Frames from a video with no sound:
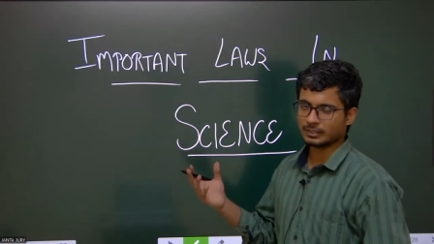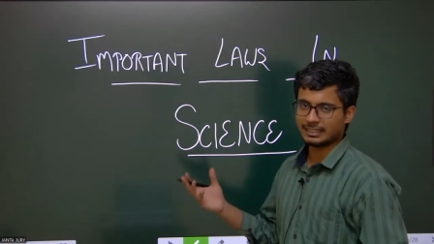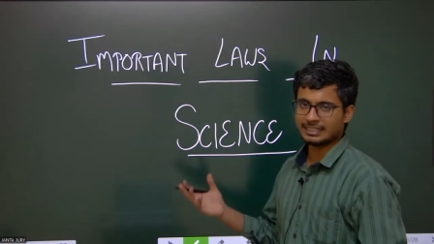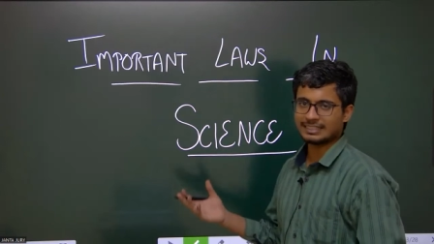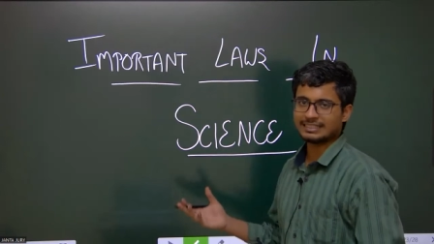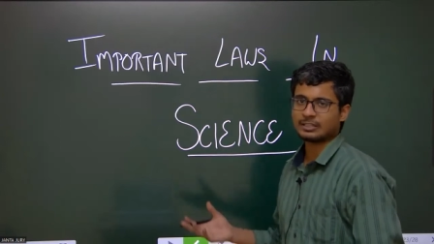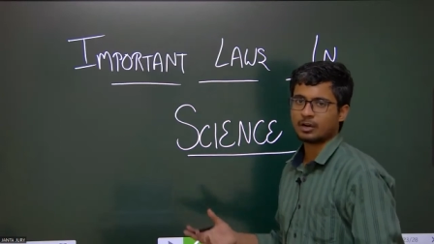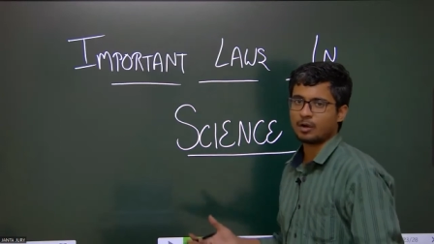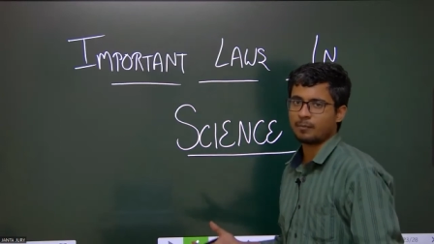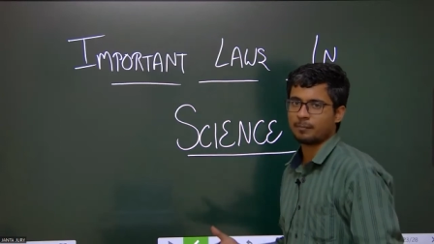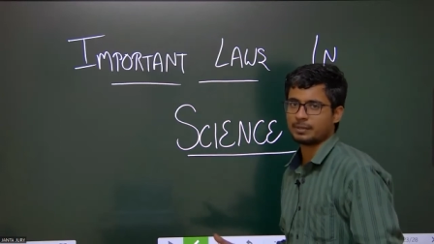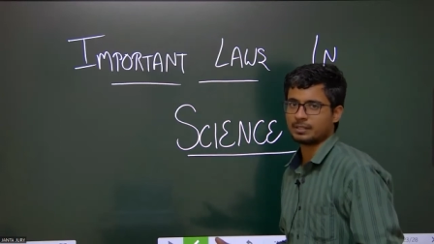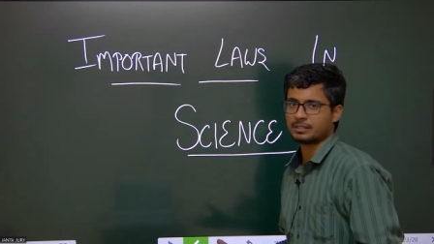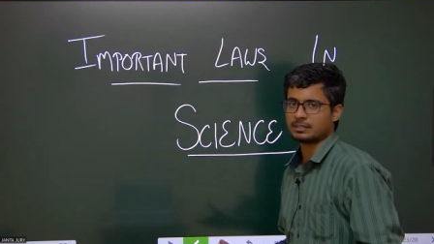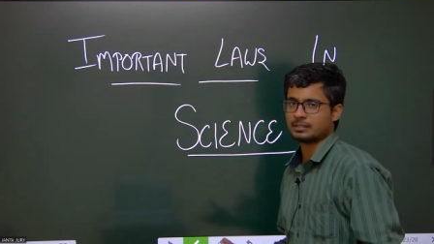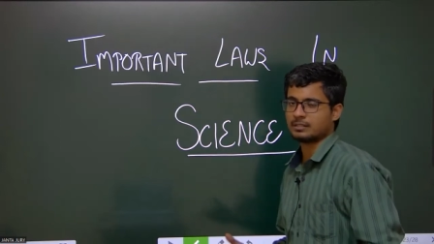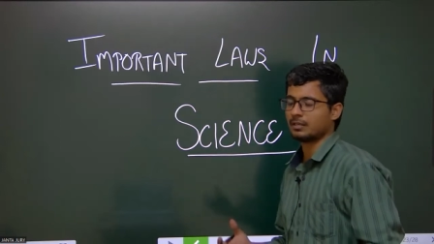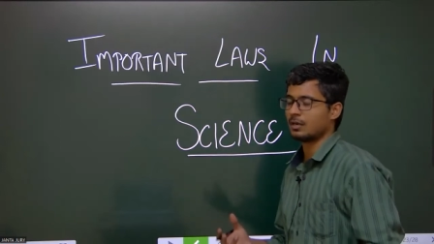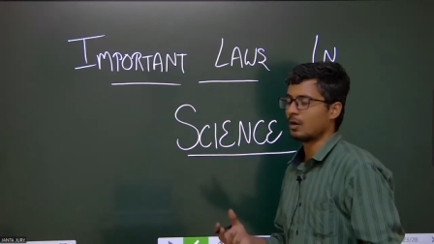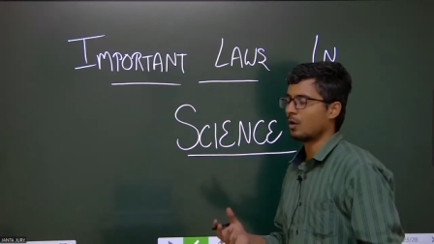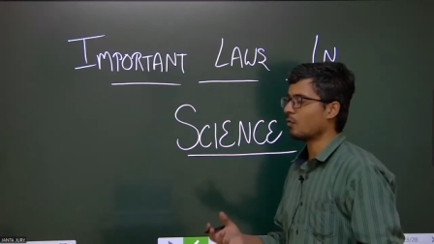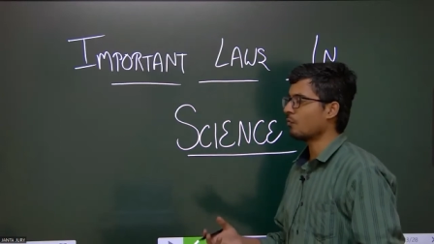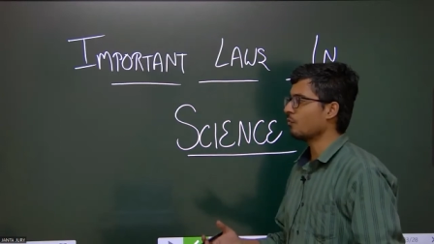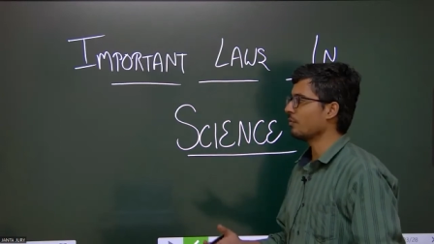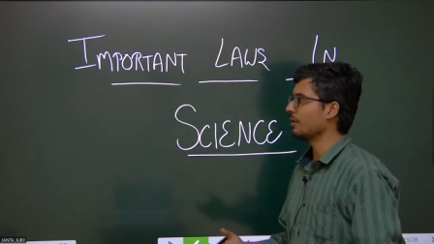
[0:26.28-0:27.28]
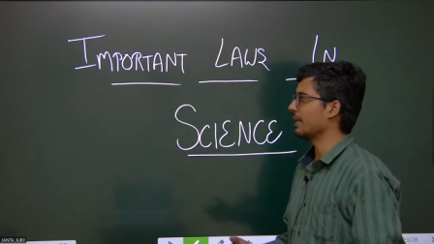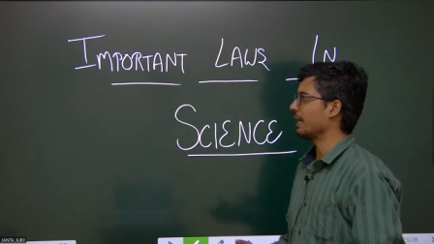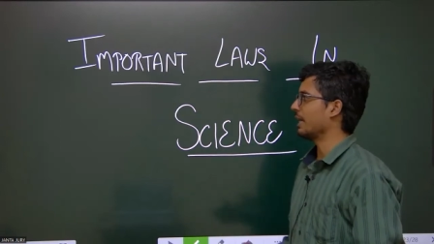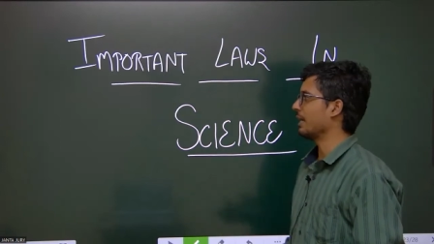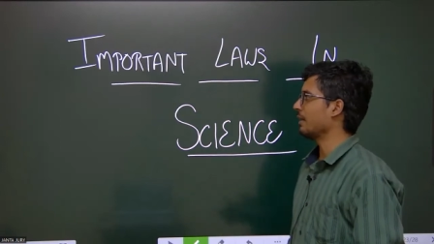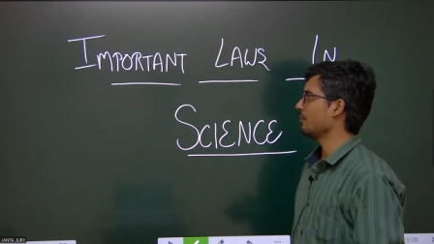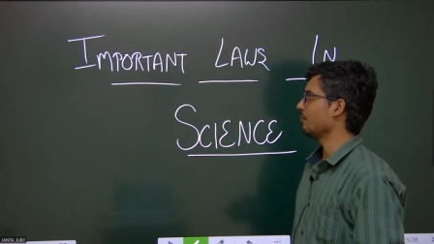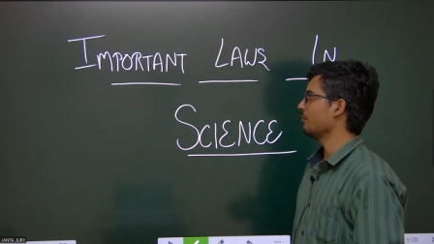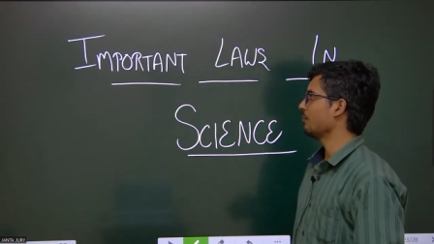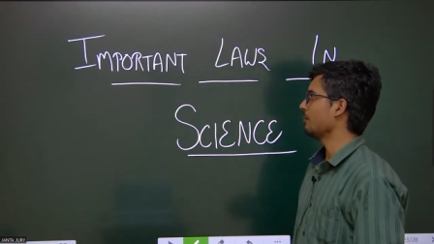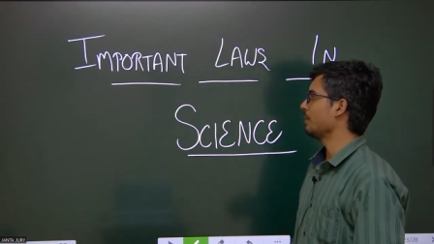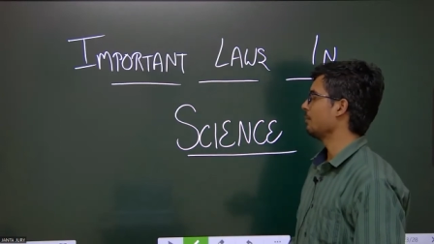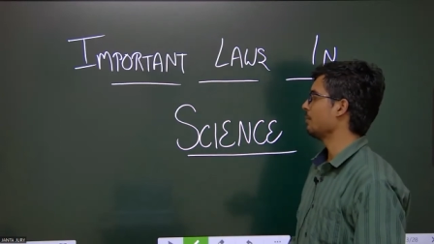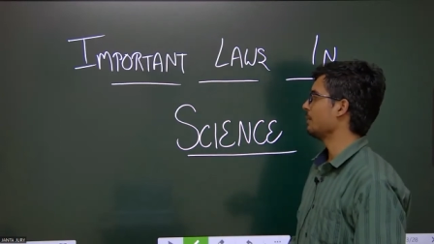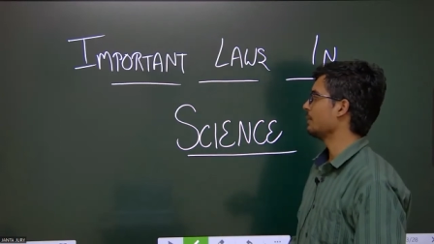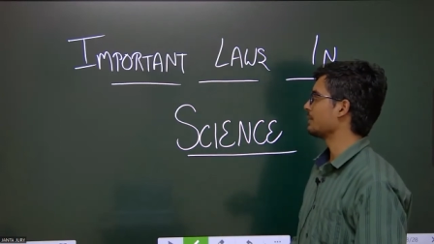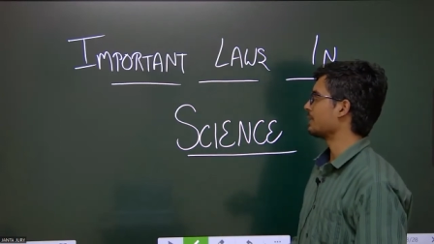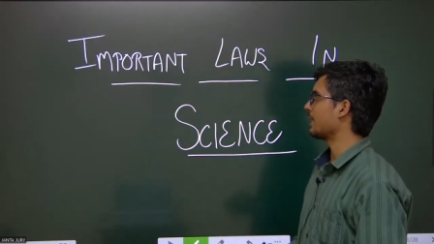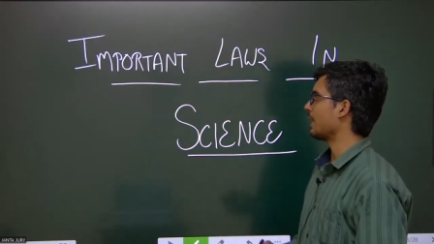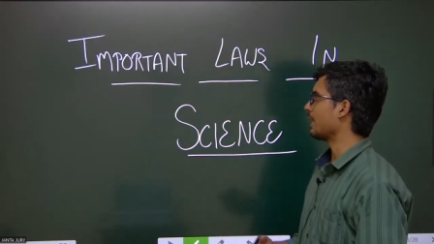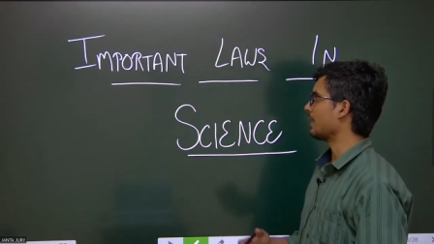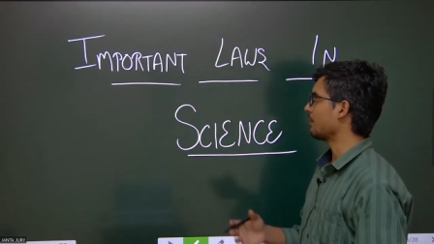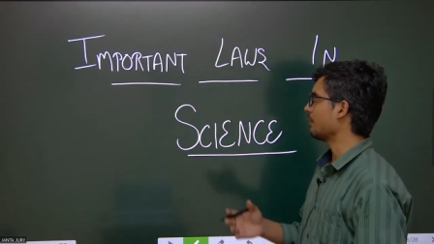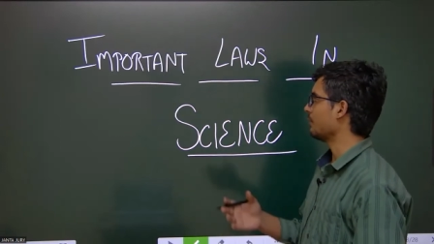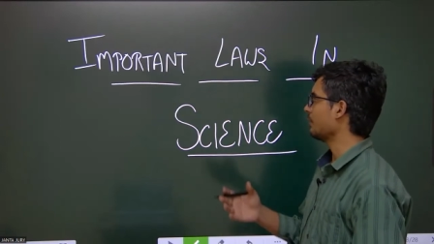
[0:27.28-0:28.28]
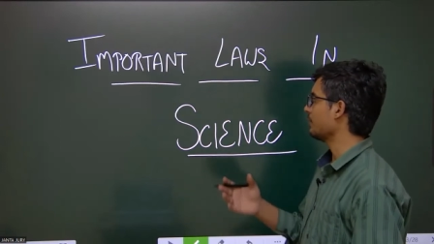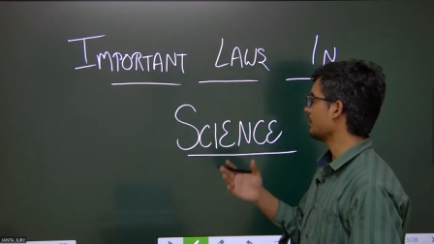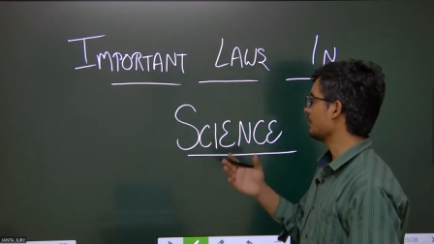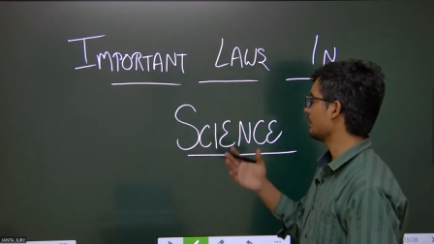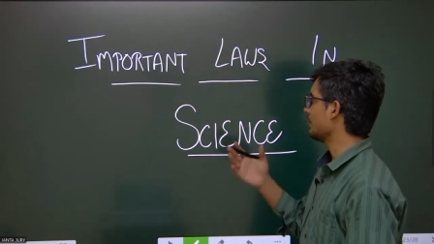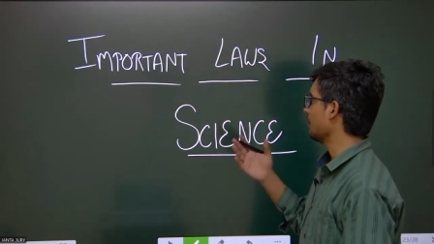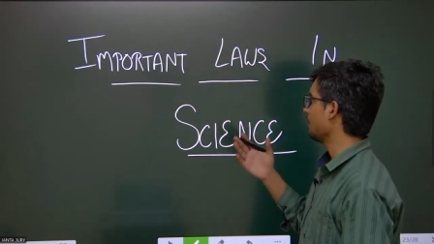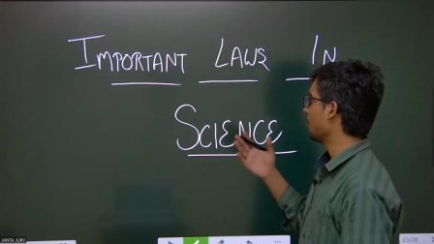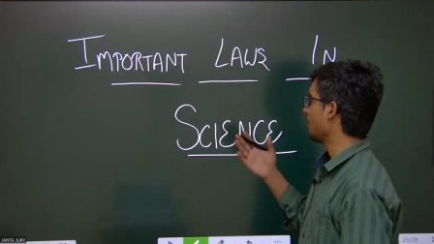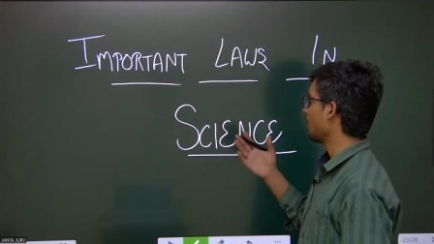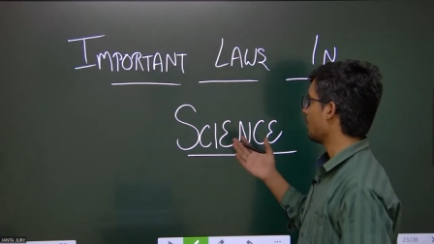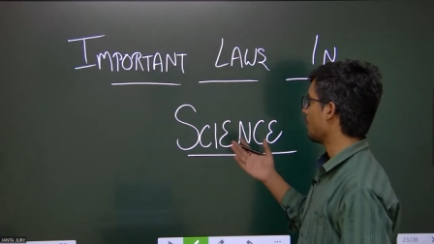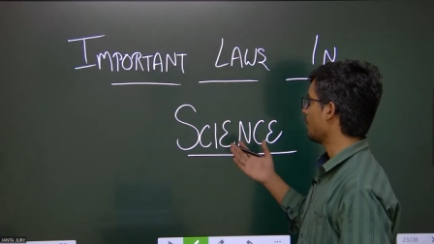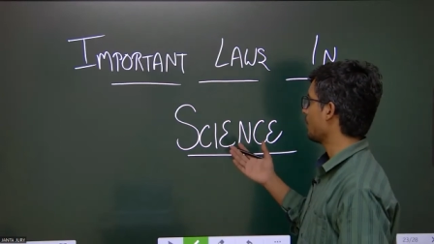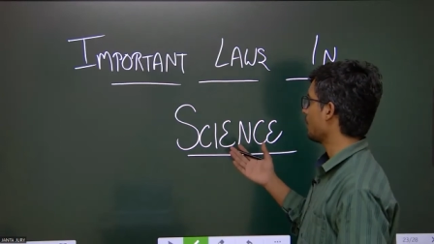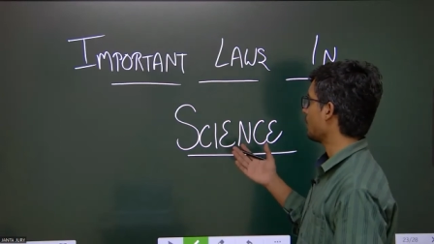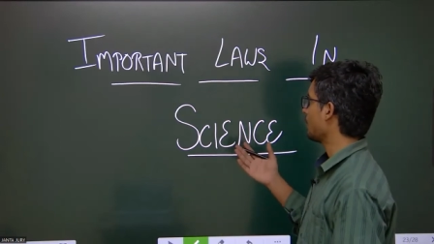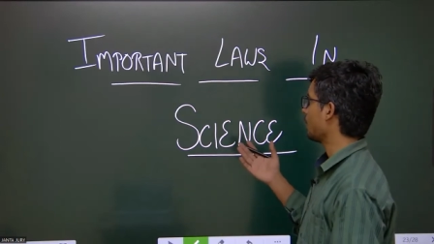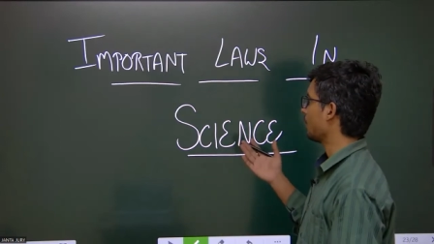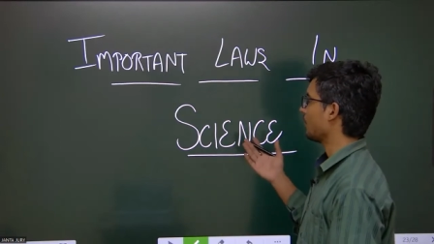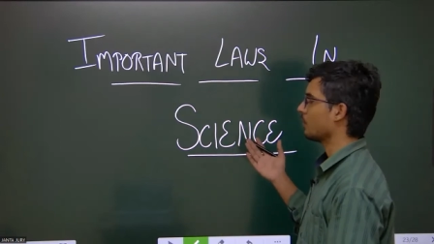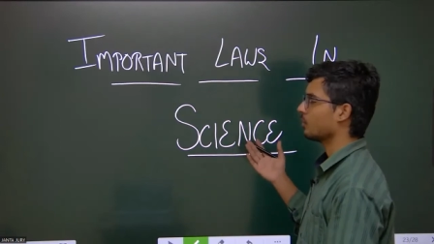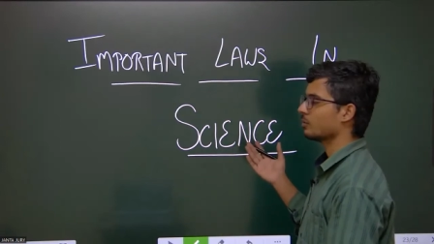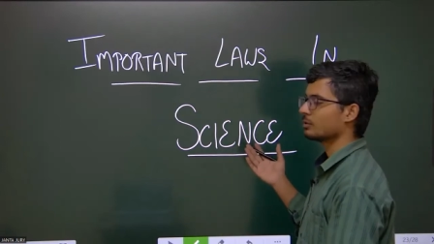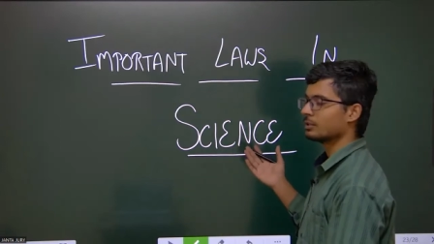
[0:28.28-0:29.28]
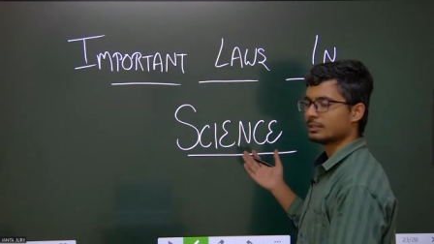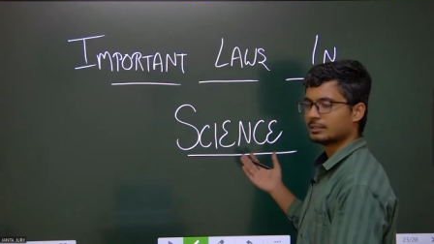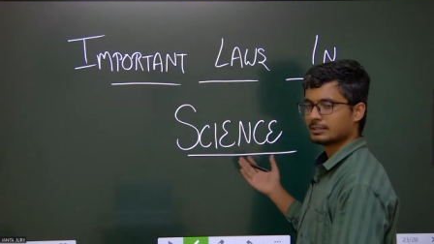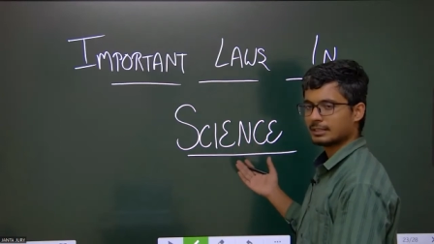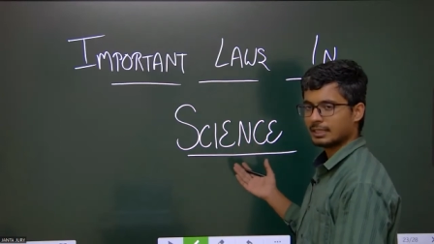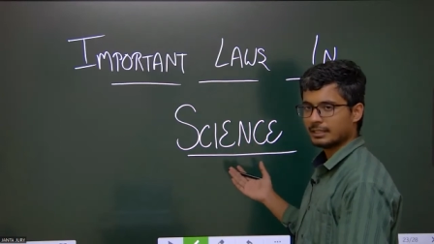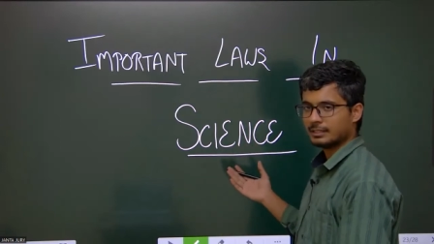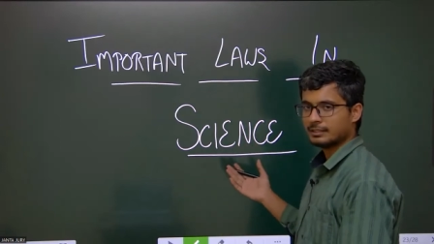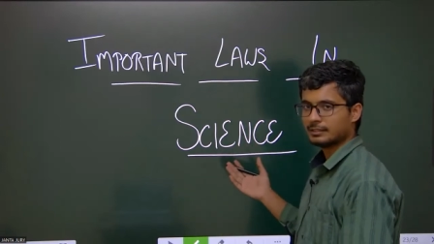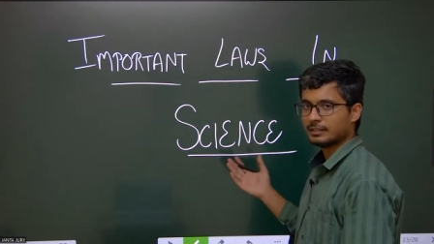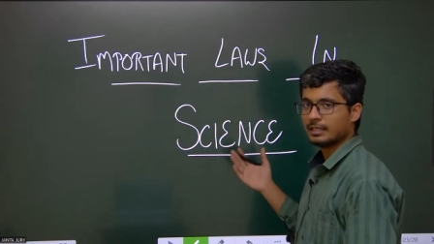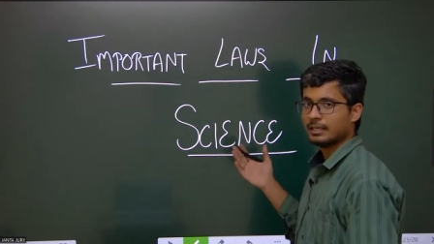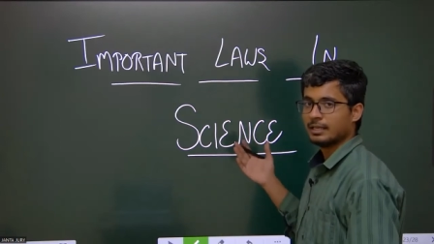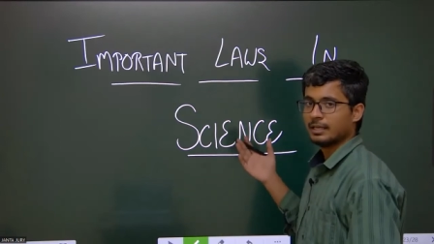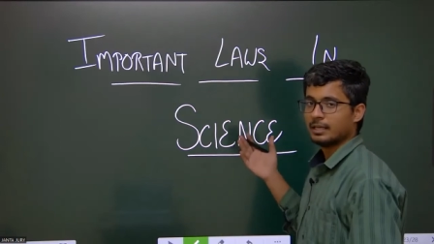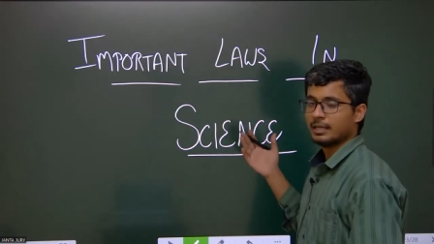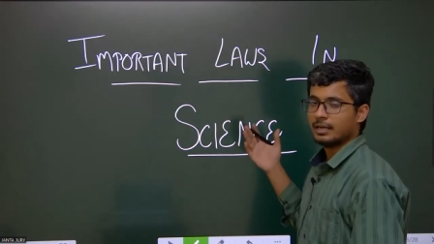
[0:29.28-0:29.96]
these topics. Now we will start with important laws in science,